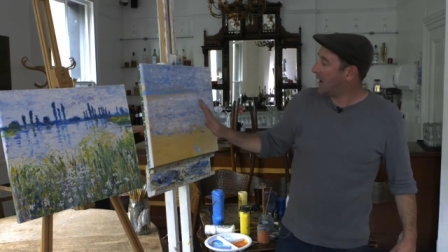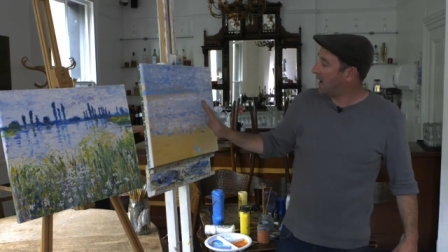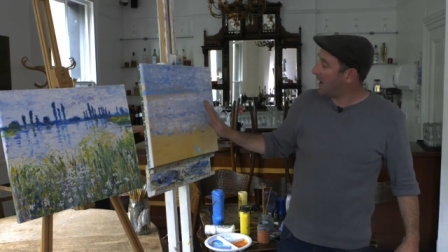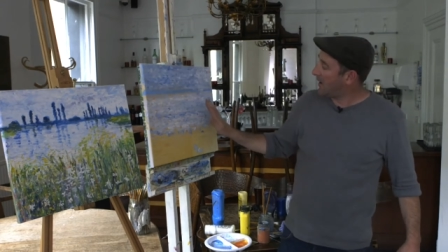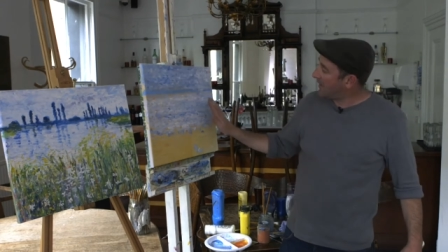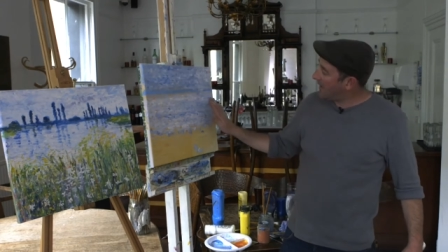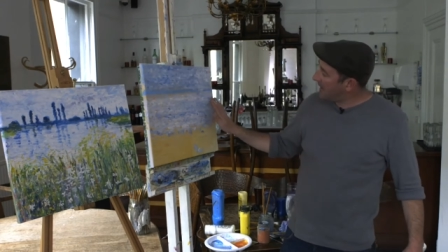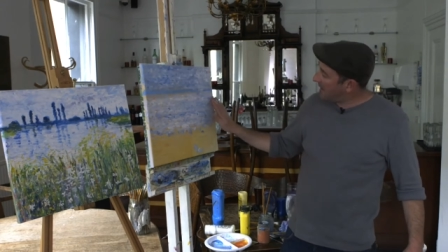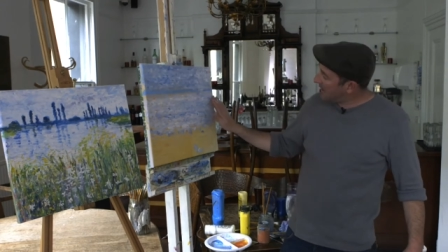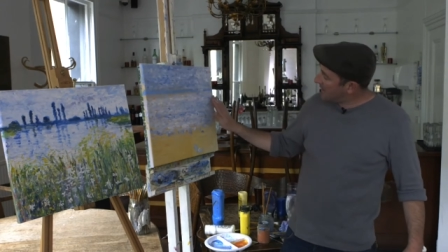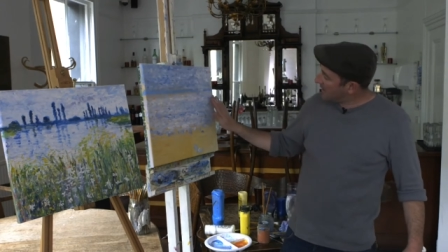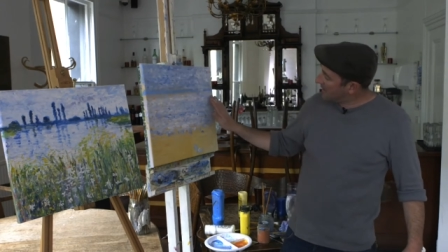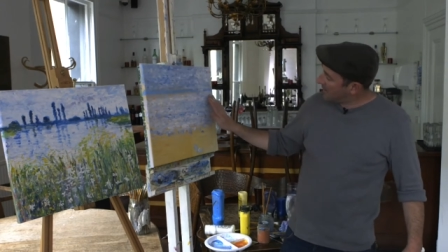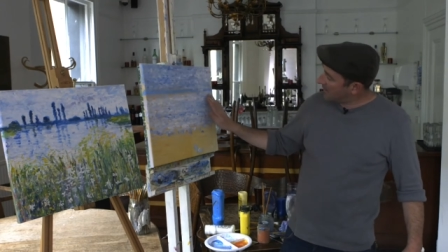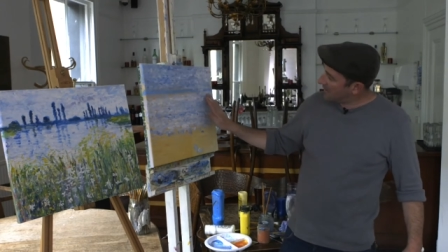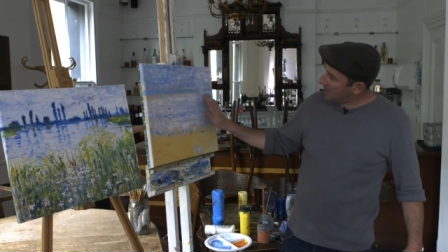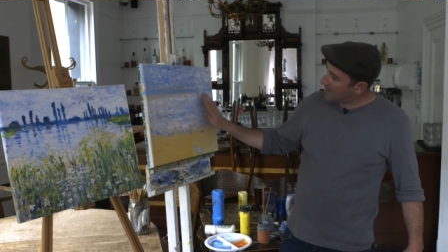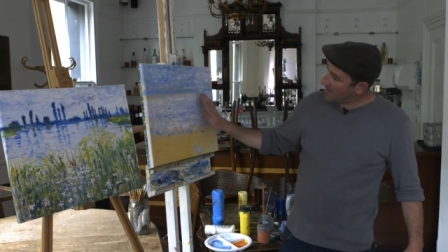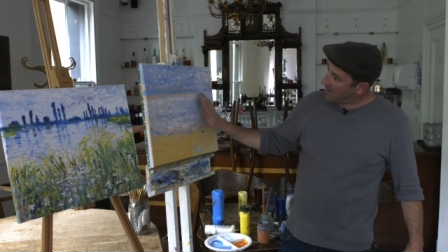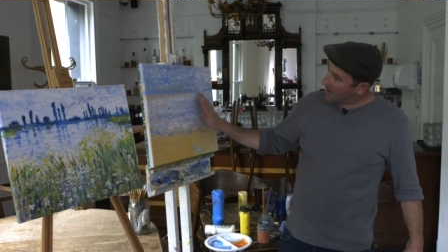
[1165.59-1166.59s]
And then
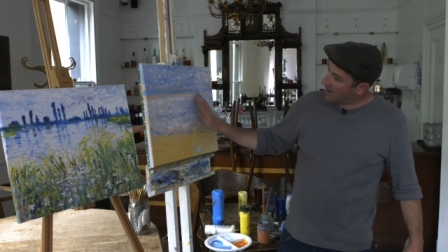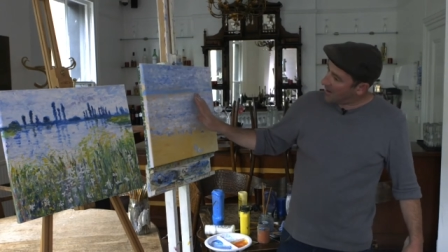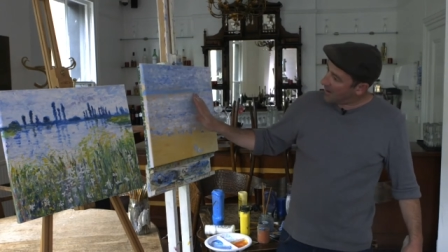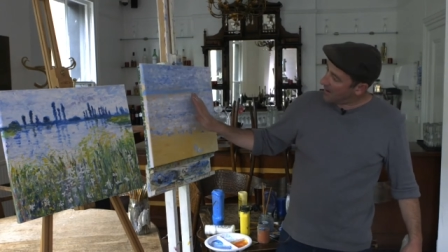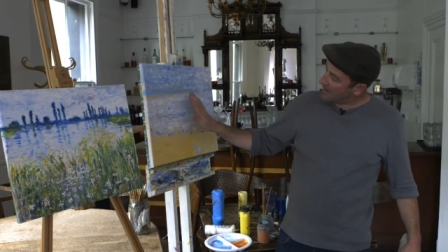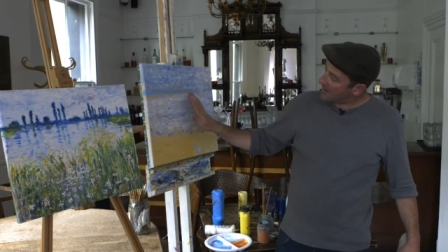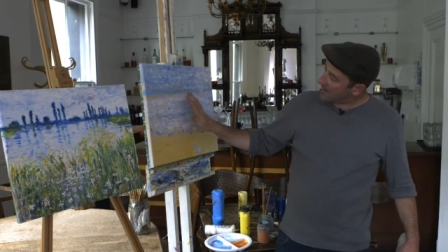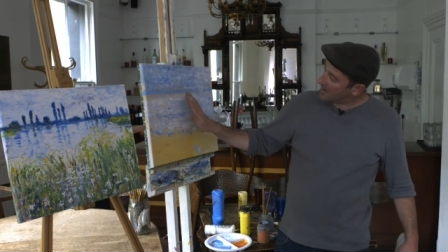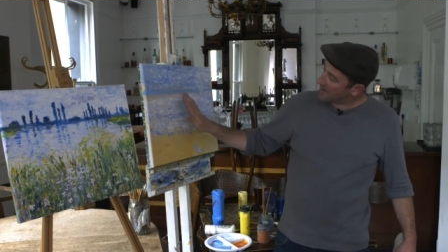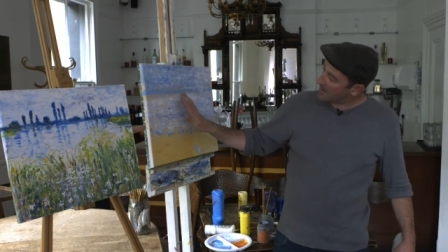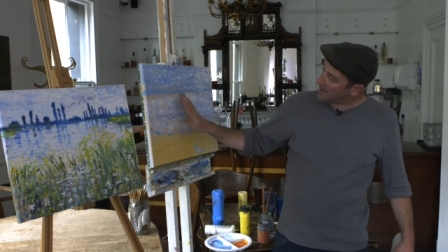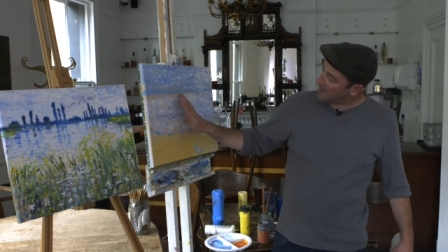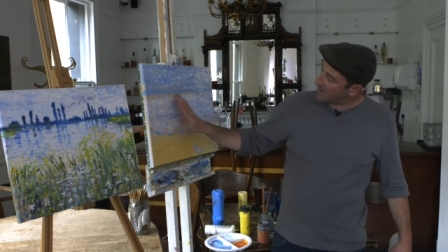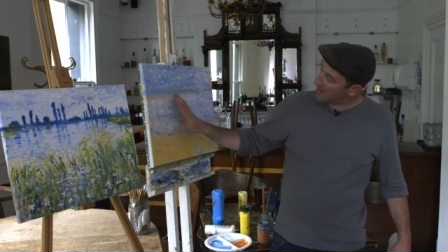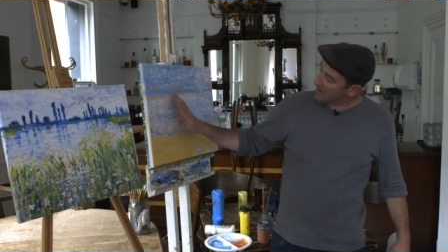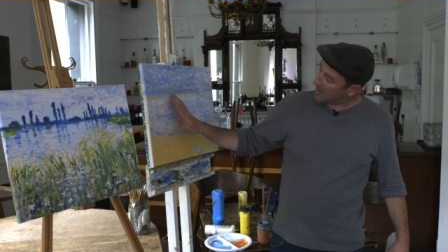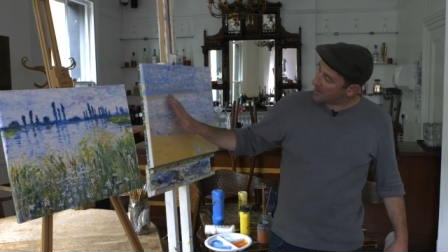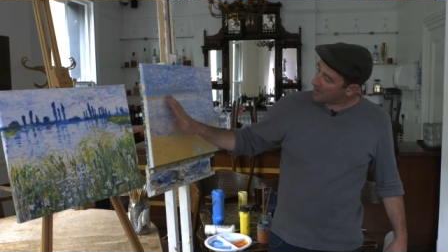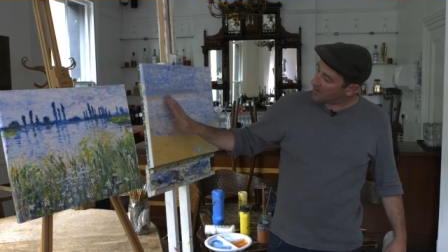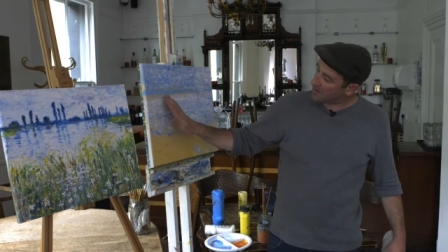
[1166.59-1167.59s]
another line
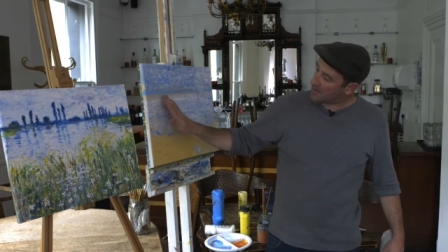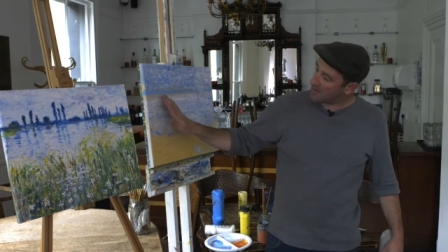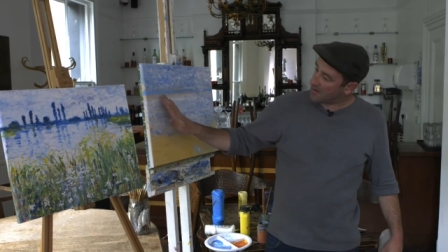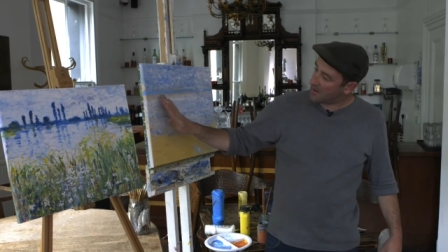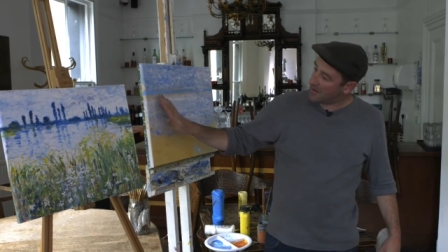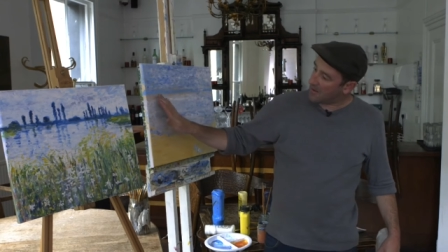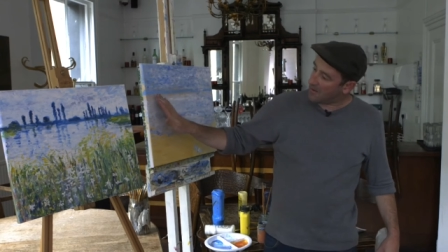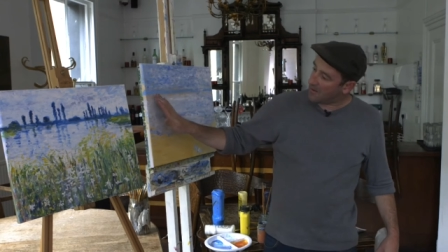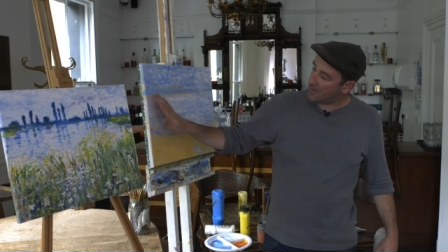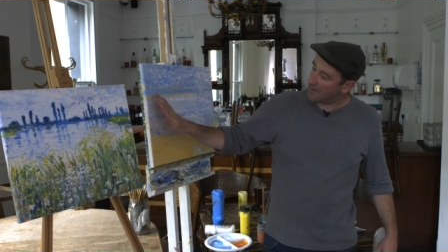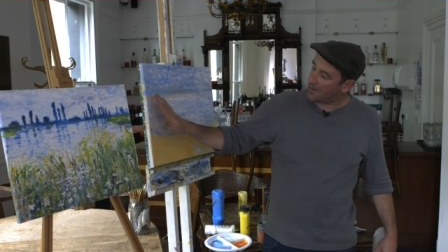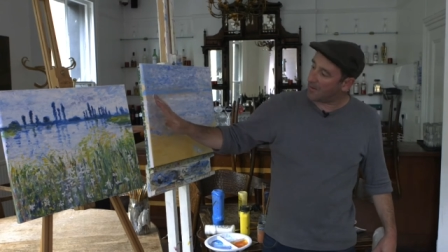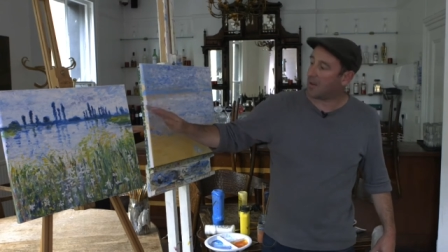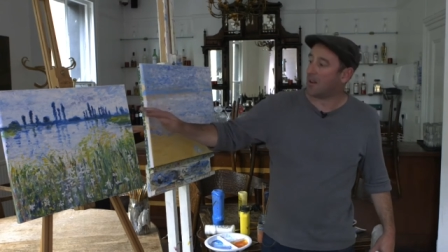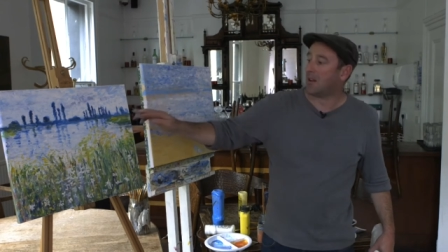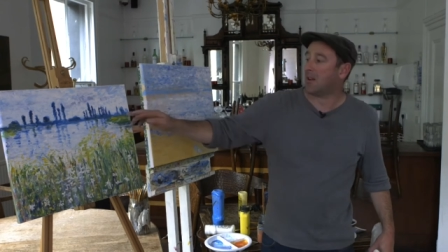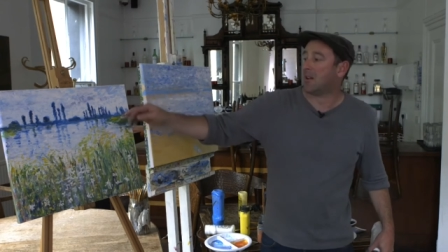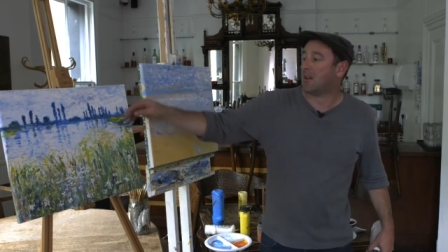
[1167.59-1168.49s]
coming in underneath.